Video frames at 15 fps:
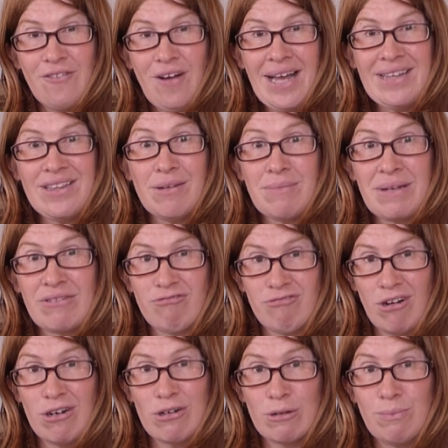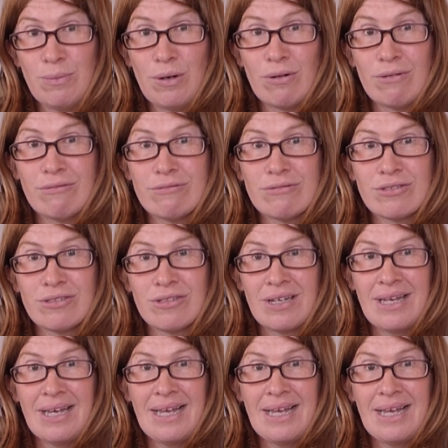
find them in rock pools